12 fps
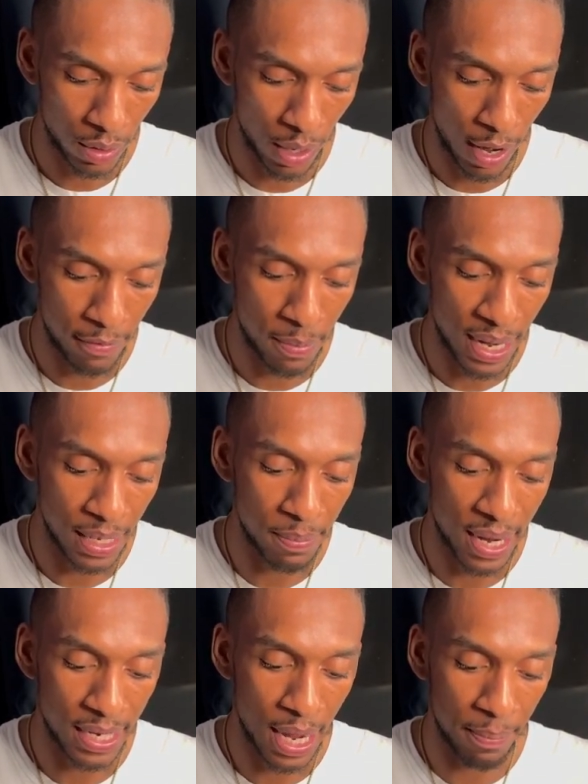Everybody
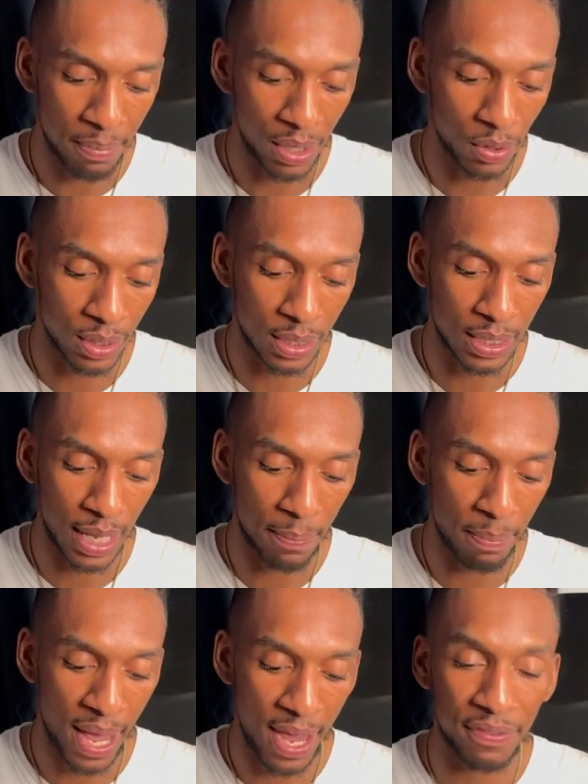might not be on the same
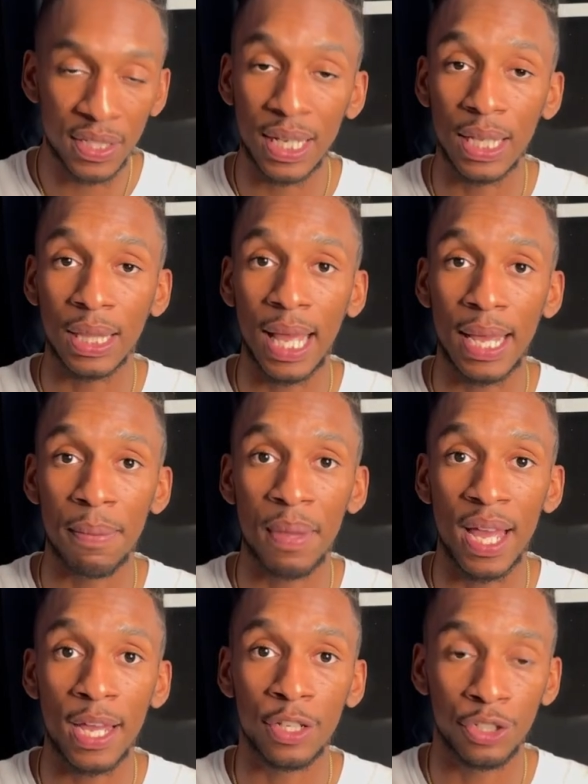path to
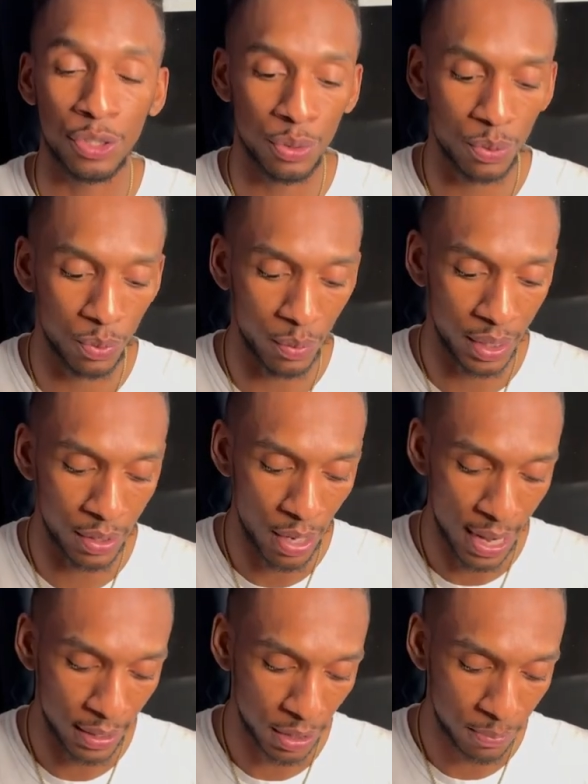enlightenment as you either
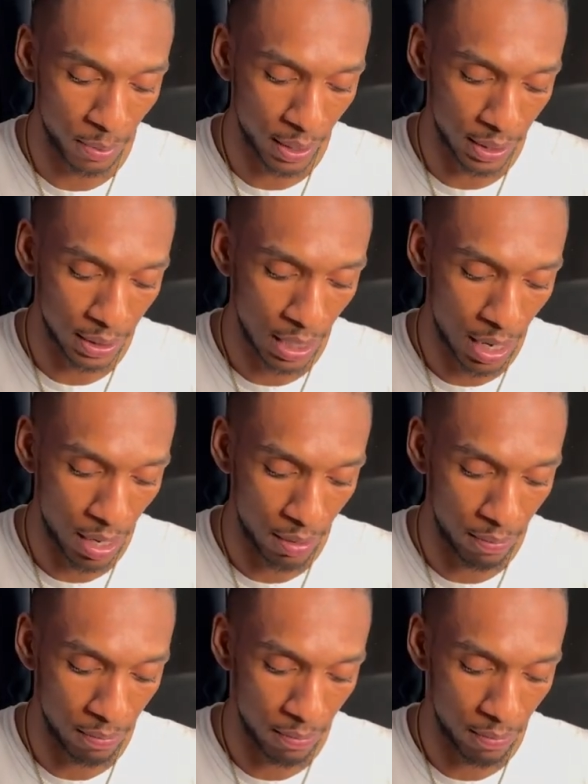at this point in time.